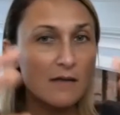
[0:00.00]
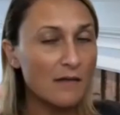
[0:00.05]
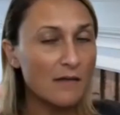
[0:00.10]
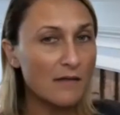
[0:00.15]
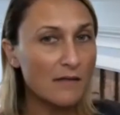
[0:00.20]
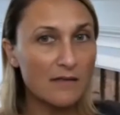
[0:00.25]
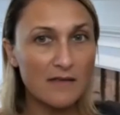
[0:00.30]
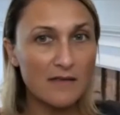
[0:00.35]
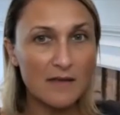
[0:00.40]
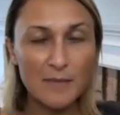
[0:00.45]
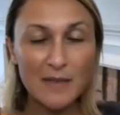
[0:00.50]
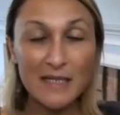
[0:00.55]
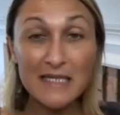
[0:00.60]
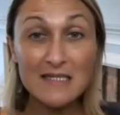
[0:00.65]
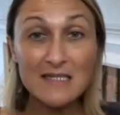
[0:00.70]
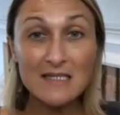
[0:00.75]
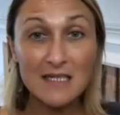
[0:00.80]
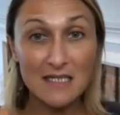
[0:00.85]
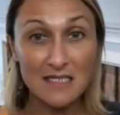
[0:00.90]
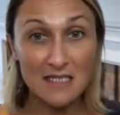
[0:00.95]
the
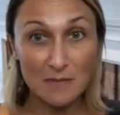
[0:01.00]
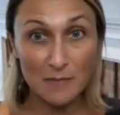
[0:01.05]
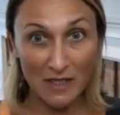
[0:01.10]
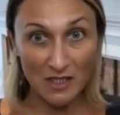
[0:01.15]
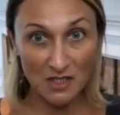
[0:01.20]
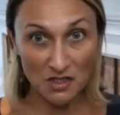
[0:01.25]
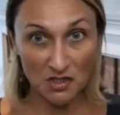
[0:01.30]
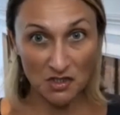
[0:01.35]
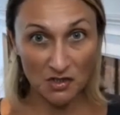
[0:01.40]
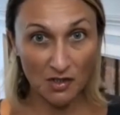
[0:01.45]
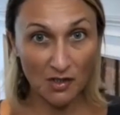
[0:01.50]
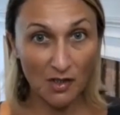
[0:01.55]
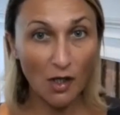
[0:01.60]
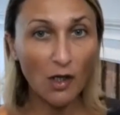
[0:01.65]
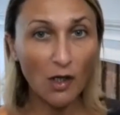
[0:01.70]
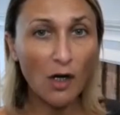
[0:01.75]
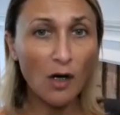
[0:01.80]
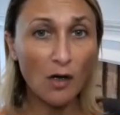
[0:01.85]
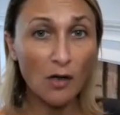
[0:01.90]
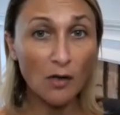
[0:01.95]
biggest expansion,
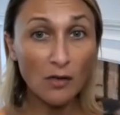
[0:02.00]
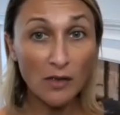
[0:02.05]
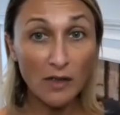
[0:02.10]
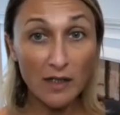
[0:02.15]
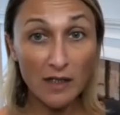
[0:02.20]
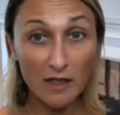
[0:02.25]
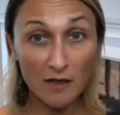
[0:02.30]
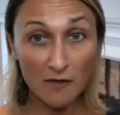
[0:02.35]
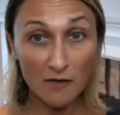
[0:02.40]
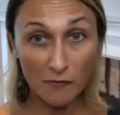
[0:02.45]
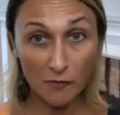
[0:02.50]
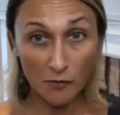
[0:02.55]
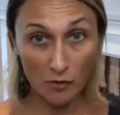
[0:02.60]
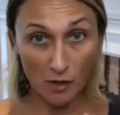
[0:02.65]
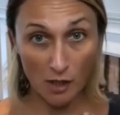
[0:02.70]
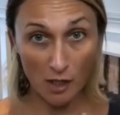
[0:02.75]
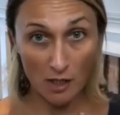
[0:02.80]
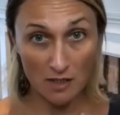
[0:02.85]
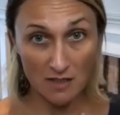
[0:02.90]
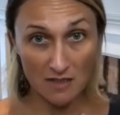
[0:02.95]
not only
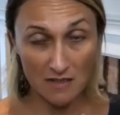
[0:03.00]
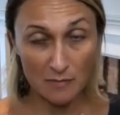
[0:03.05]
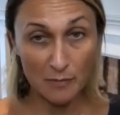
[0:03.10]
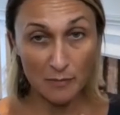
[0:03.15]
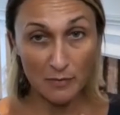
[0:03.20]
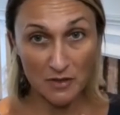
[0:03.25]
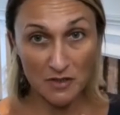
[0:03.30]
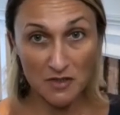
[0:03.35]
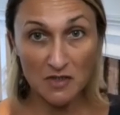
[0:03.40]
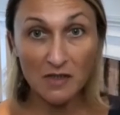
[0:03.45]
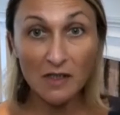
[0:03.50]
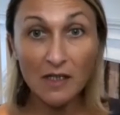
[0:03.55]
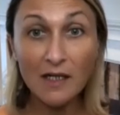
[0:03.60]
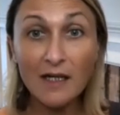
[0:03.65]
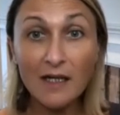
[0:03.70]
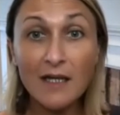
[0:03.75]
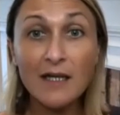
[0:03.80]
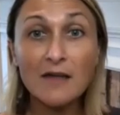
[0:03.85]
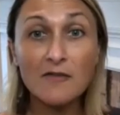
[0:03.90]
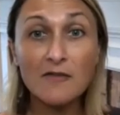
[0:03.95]
for us
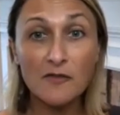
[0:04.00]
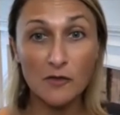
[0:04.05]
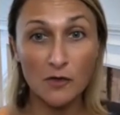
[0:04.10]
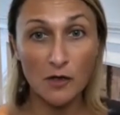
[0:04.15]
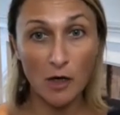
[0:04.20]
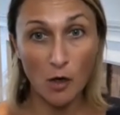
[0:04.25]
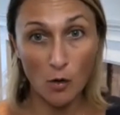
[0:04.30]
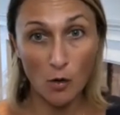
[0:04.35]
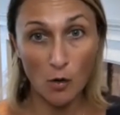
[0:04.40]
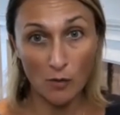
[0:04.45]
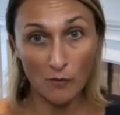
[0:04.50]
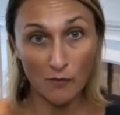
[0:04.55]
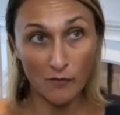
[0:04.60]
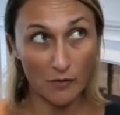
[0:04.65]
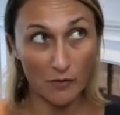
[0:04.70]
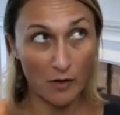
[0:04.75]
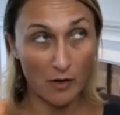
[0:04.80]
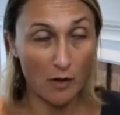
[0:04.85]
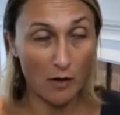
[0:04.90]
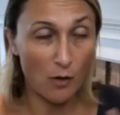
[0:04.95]
personally, for
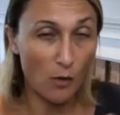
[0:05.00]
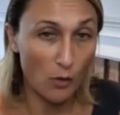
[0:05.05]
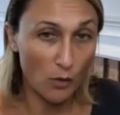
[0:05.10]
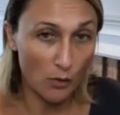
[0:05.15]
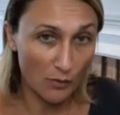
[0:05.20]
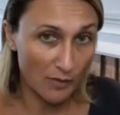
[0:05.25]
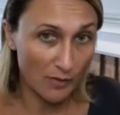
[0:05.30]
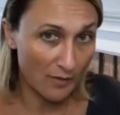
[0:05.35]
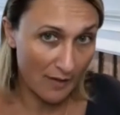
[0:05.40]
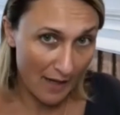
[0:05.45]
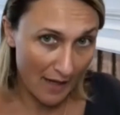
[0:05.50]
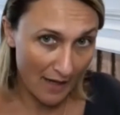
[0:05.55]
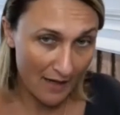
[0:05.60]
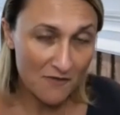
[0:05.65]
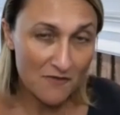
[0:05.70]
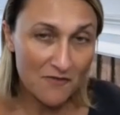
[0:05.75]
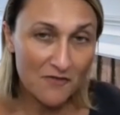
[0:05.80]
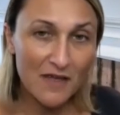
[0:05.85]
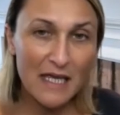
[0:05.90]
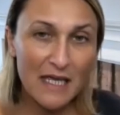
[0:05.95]
our own
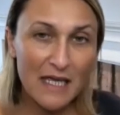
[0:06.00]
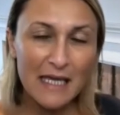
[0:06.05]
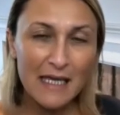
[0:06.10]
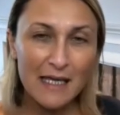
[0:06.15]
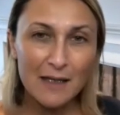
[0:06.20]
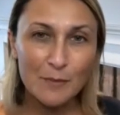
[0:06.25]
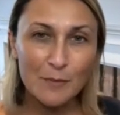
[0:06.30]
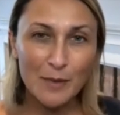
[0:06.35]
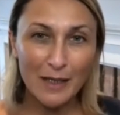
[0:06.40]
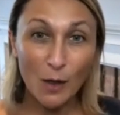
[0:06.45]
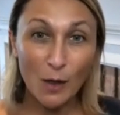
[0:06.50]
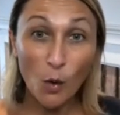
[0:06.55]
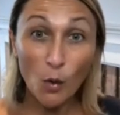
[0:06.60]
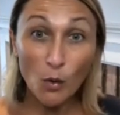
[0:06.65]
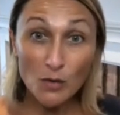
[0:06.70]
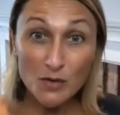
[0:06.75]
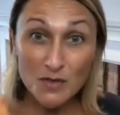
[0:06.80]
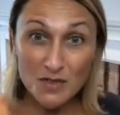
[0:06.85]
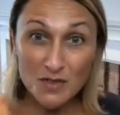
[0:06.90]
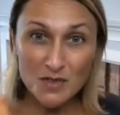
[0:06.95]
life, but
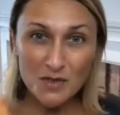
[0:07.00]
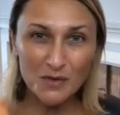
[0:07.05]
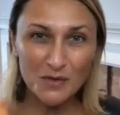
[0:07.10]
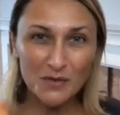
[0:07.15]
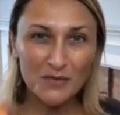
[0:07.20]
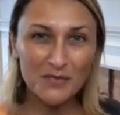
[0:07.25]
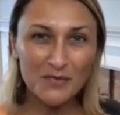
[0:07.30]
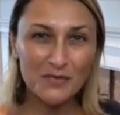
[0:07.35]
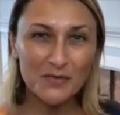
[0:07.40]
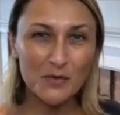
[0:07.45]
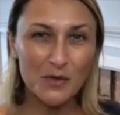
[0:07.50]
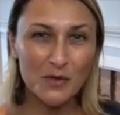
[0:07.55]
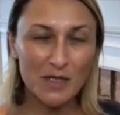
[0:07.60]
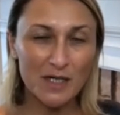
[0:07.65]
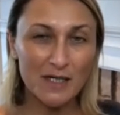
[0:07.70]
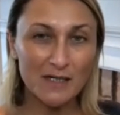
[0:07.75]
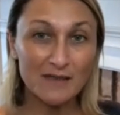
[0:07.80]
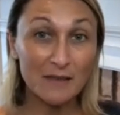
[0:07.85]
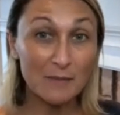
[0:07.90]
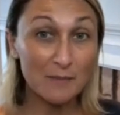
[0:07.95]
also
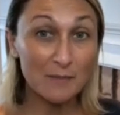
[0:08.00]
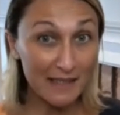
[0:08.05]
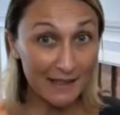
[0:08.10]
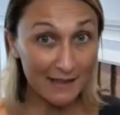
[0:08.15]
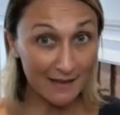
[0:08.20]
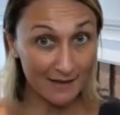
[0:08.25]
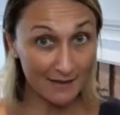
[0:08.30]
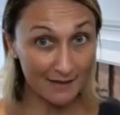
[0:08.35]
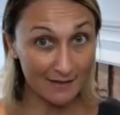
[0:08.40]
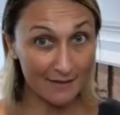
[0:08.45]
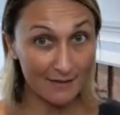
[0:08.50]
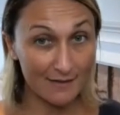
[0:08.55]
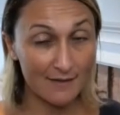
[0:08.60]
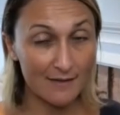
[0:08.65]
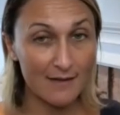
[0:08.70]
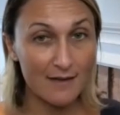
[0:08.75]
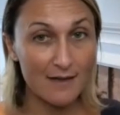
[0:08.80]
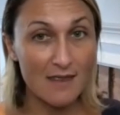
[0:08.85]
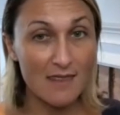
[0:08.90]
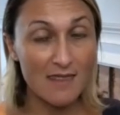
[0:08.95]
for the meaning
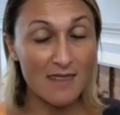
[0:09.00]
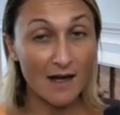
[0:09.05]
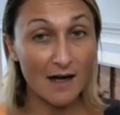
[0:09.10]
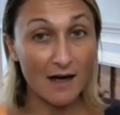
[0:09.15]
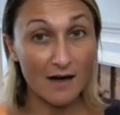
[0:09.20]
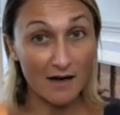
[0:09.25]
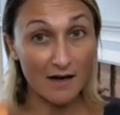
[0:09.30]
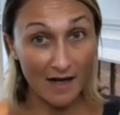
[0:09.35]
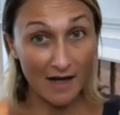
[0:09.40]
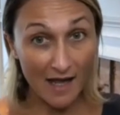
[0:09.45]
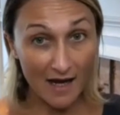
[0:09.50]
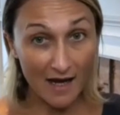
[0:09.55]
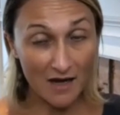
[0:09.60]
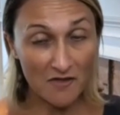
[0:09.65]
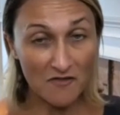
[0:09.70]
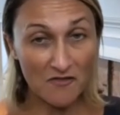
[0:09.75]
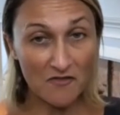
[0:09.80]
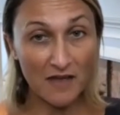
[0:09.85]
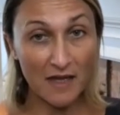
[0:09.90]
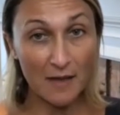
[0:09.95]
that our
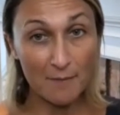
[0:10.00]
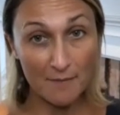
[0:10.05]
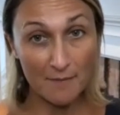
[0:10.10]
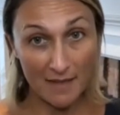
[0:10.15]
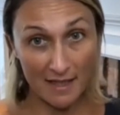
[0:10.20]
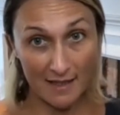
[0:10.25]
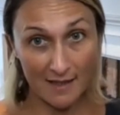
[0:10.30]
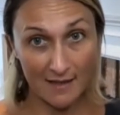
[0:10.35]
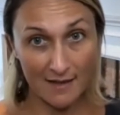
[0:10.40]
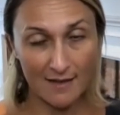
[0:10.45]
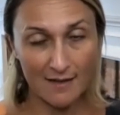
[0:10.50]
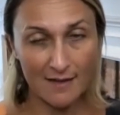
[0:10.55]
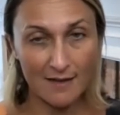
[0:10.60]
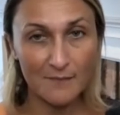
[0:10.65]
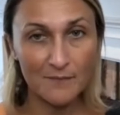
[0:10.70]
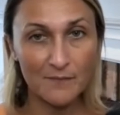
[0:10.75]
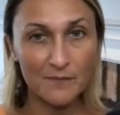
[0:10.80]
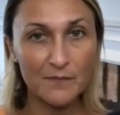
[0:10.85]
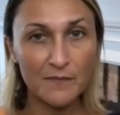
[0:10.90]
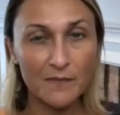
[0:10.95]
life can make
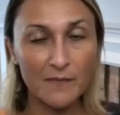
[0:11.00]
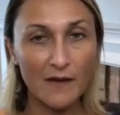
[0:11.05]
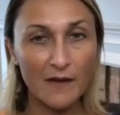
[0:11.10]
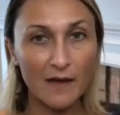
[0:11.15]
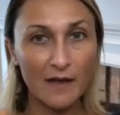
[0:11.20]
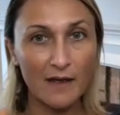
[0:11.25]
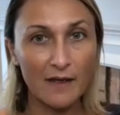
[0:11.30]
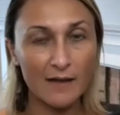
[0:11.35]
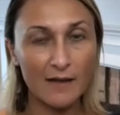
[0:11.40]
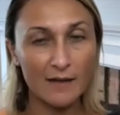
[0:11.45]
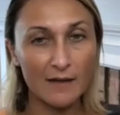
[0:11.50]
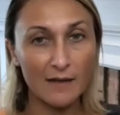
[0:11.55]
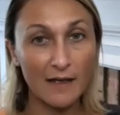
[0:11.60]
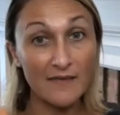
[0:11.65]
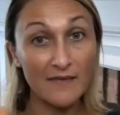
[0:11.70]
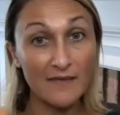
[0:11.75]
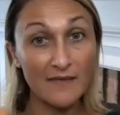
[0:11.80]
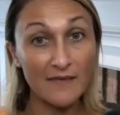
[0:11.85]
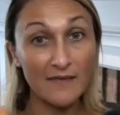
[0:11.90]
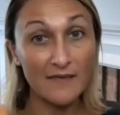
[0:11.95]

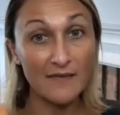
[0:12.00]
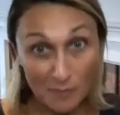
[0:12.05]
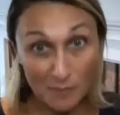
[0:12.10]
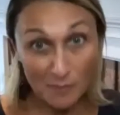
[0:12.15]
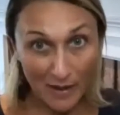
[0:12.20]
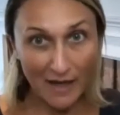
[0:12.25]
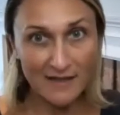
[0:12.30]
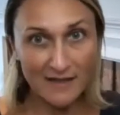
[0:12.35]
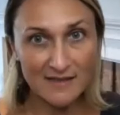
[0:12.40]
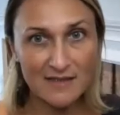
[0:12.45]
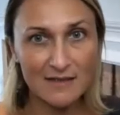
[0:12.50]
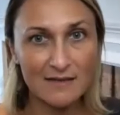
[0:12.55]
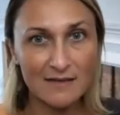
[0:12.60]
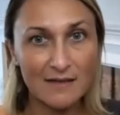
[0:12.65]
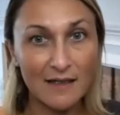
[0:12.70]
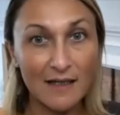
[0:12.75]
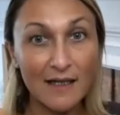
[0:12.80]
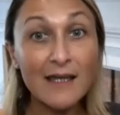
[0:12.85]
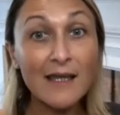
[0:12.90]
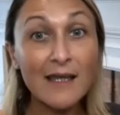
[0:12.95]
and the impact
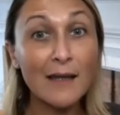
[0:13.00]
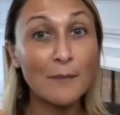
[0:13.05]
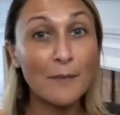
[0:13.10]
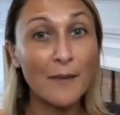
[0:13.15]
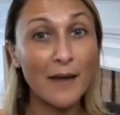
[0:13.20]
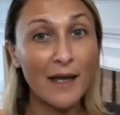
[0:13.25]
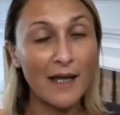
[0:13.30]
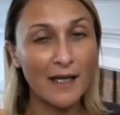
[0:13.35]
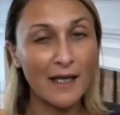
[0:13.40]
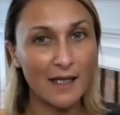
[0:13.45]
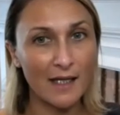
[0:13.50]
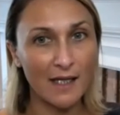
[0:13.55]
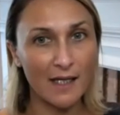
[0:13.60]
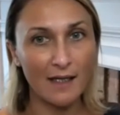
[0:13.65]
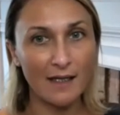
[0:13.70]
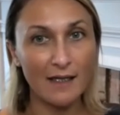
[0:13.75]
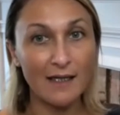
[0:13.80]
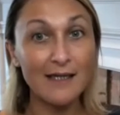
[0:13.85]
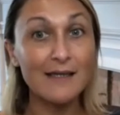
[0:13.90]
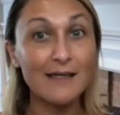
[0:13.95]
that it can make
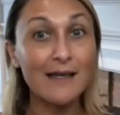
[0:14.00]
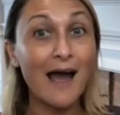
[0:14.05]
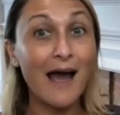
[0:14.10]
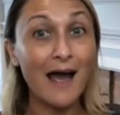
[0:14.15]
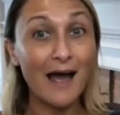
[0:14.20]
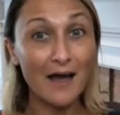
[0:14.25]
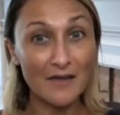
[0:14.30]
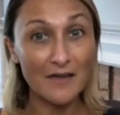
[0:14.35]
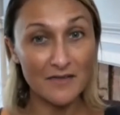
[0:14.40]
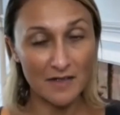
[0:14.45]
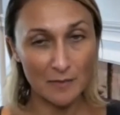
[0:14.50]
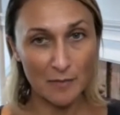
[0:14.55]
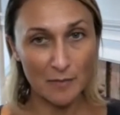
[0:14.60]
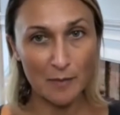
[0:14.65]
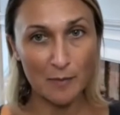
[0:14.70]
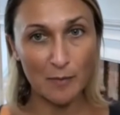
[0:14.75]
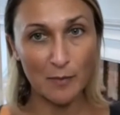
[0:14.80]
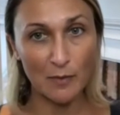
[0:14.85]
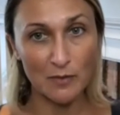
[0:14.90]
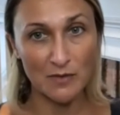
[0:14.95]
in other
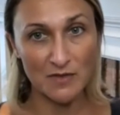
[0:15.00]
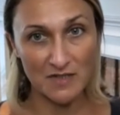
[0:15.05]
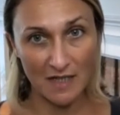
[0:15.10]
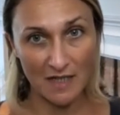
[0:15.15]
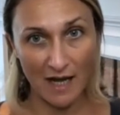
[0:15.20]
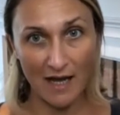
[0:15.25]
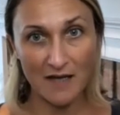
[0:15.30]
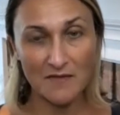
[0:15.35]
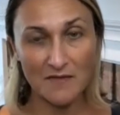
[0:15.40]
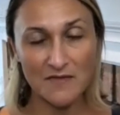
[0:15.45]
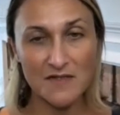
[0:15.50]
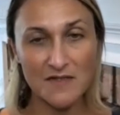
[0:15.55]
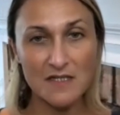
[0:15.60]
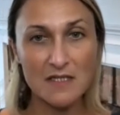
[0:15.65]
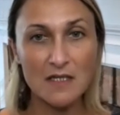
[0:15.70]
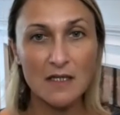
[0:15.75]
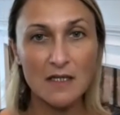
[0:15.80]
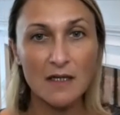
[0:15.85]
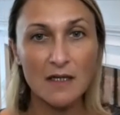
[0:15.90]
people's lives.